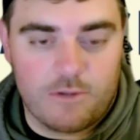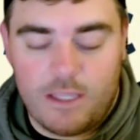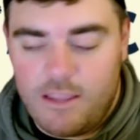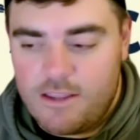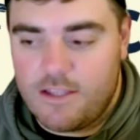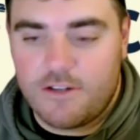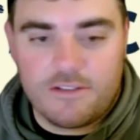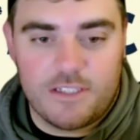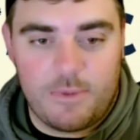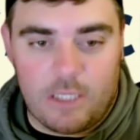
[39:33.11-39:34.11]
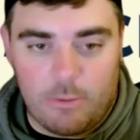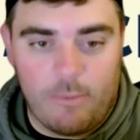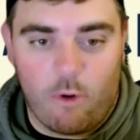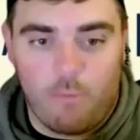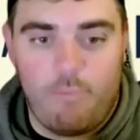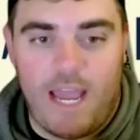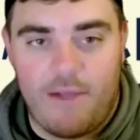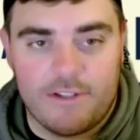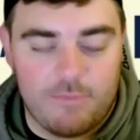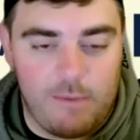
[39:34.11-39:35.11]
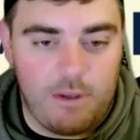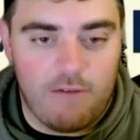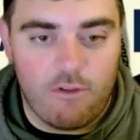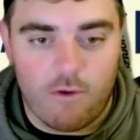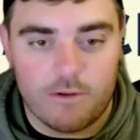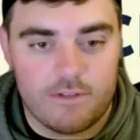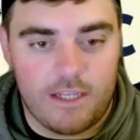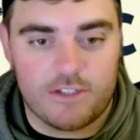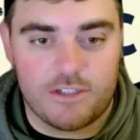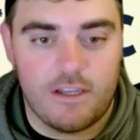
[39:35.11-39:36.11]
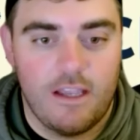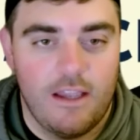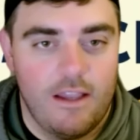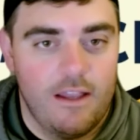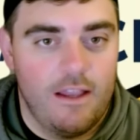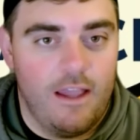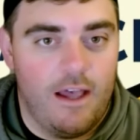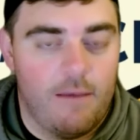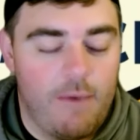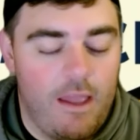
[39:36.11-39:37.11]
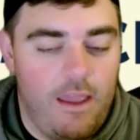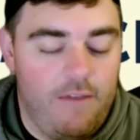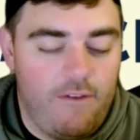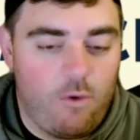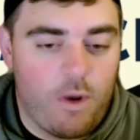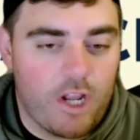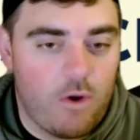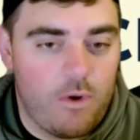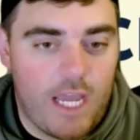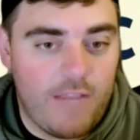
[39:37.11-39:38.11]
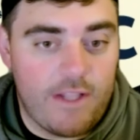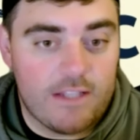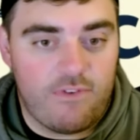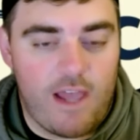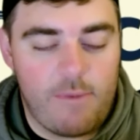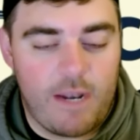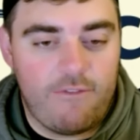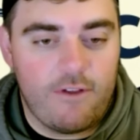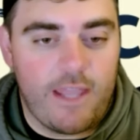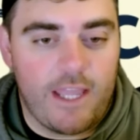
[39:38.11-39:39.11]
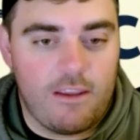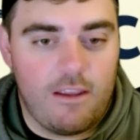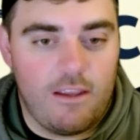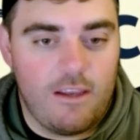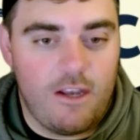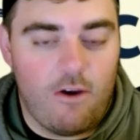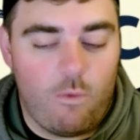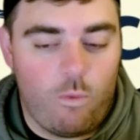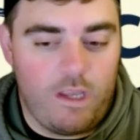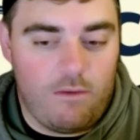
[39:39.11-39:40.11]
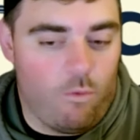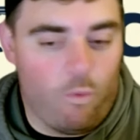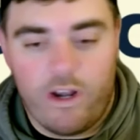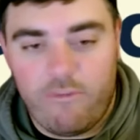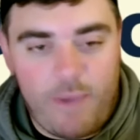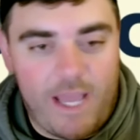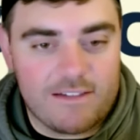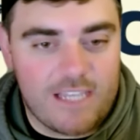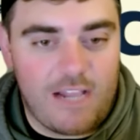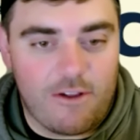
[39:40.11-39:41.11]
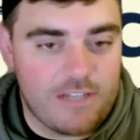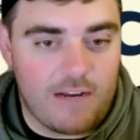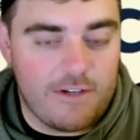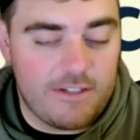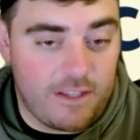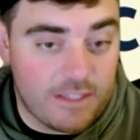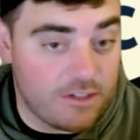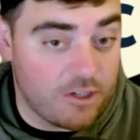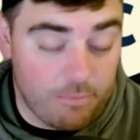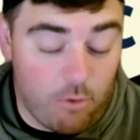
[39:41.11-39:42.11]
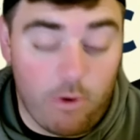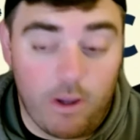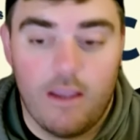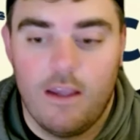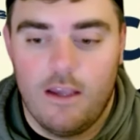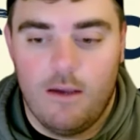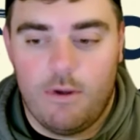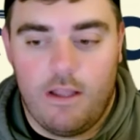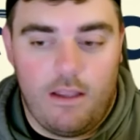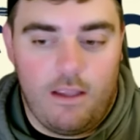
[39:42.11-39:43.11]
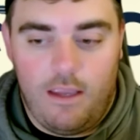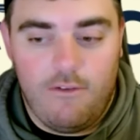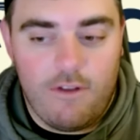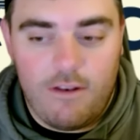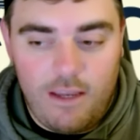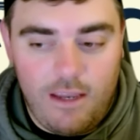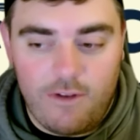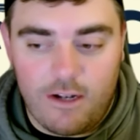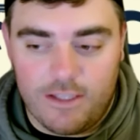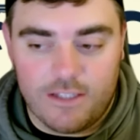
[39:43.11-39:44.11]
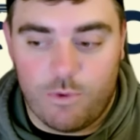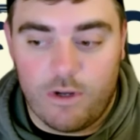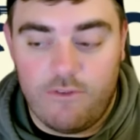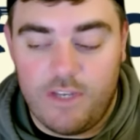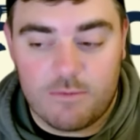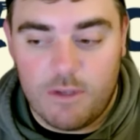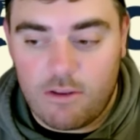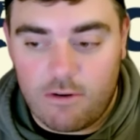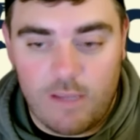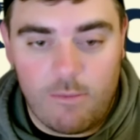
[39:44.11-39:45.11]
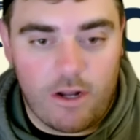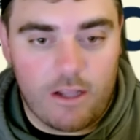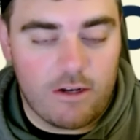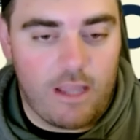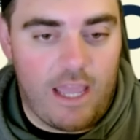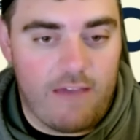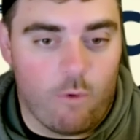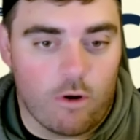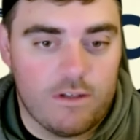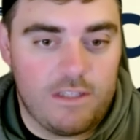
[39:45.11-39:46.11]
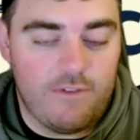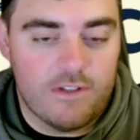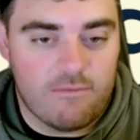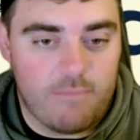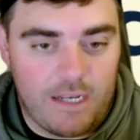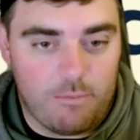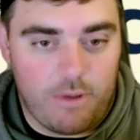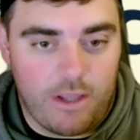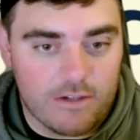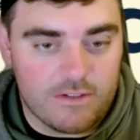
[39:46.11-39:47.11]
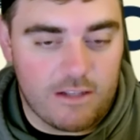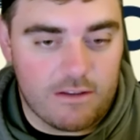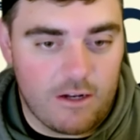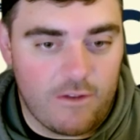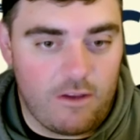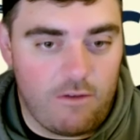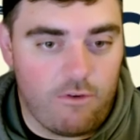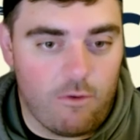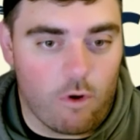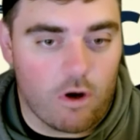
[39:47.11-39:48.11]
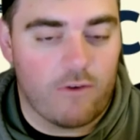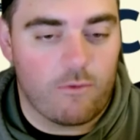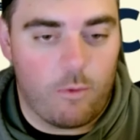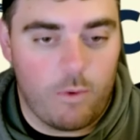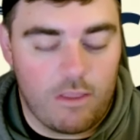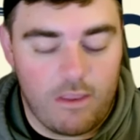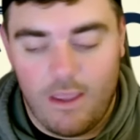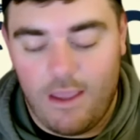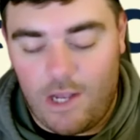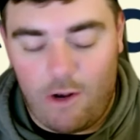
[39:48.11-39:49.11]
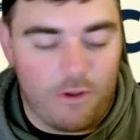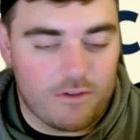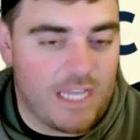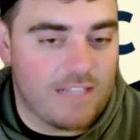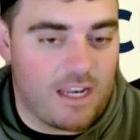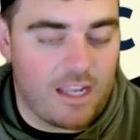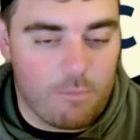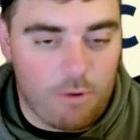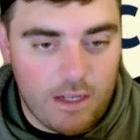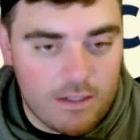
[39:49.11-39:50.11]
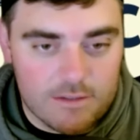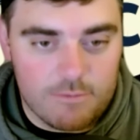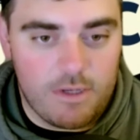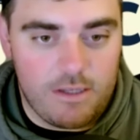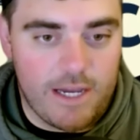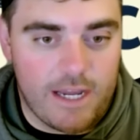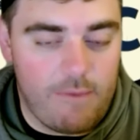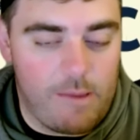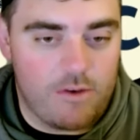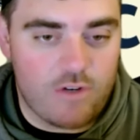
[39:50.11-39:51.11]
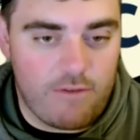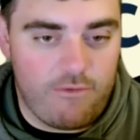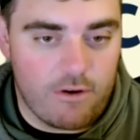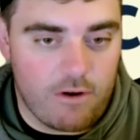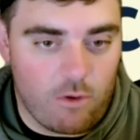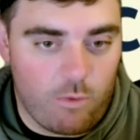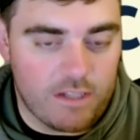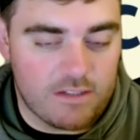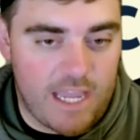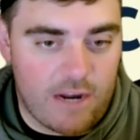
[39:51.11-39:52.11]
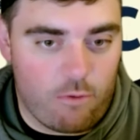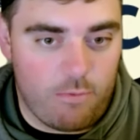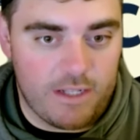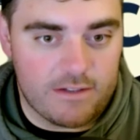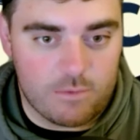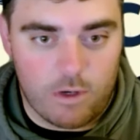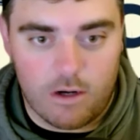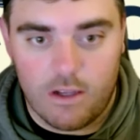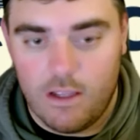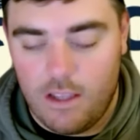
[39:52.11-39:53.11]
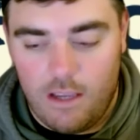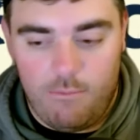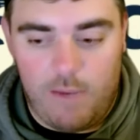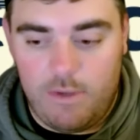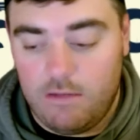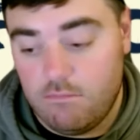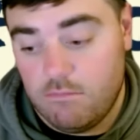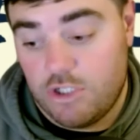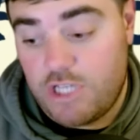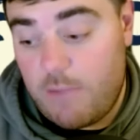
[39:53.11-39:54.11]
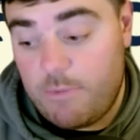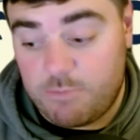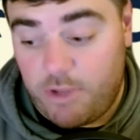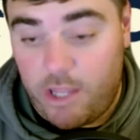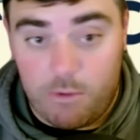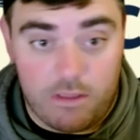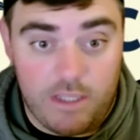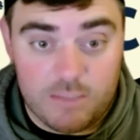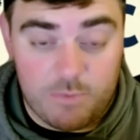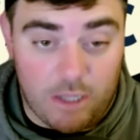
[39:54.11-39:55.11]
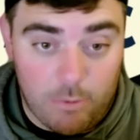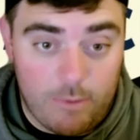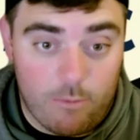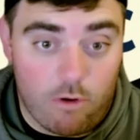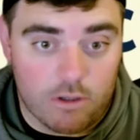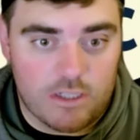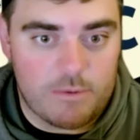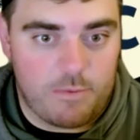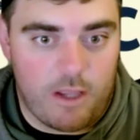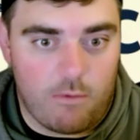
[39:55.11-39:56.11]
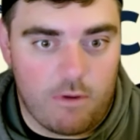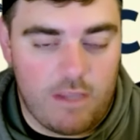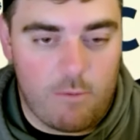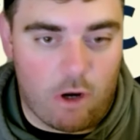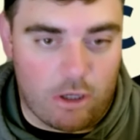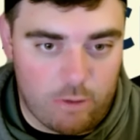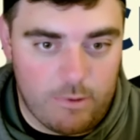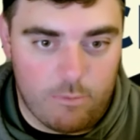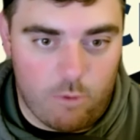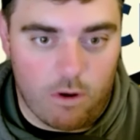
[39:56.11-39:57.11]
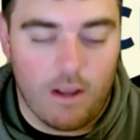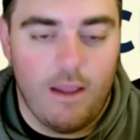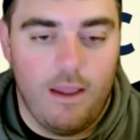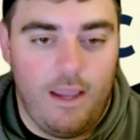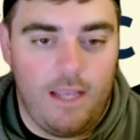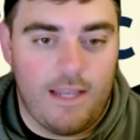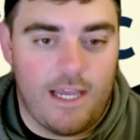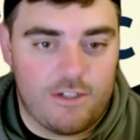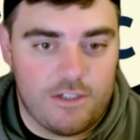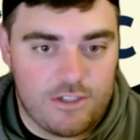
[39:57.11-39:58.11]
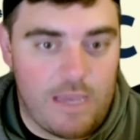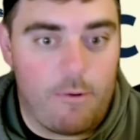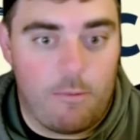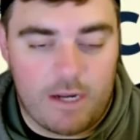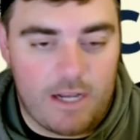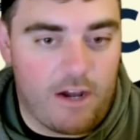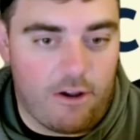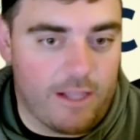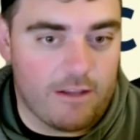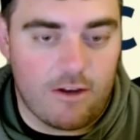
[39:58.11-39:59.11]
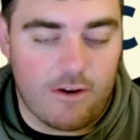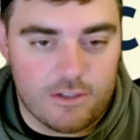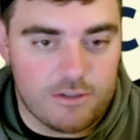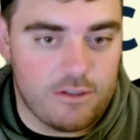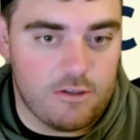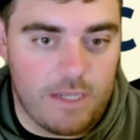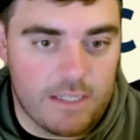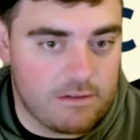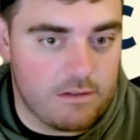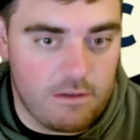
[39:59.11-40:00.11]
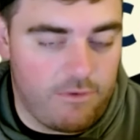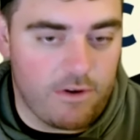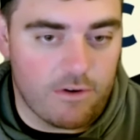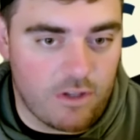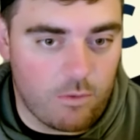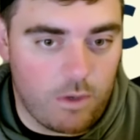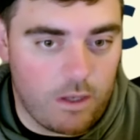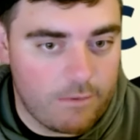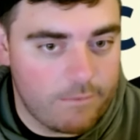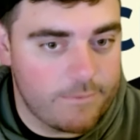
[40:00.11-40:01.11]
So I think there just needs to be a little bit more balance, maybe, of the rotation. Um, if, if you want to go nine, that's fine. But I feel like you know, one of Pascal or Tyrese. I think that's a good point. But even even at least one of Nesmith or Nembhard out there to have more defensive minded players out there that you feel more comfortable with. I know those guys got to get breaks, but you got to maybe try to figure out a way to stagger their minutes where maybe Shep is playing with Nesmith a little bit more, or Shep's playing with Nembhard a little bit more, and not just Shep and McConnell out there as your two best defenders on the wing.